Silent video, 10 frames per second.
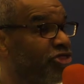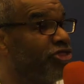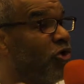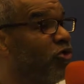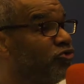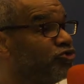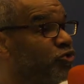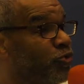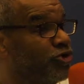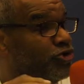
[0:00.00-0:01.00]
those
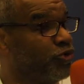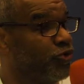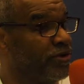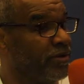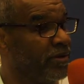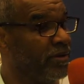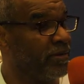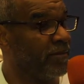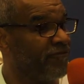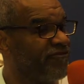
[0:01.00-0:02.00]
who would do it
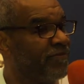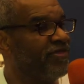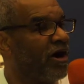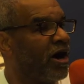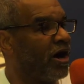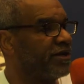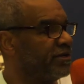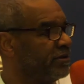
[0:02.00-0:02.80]
from the heart.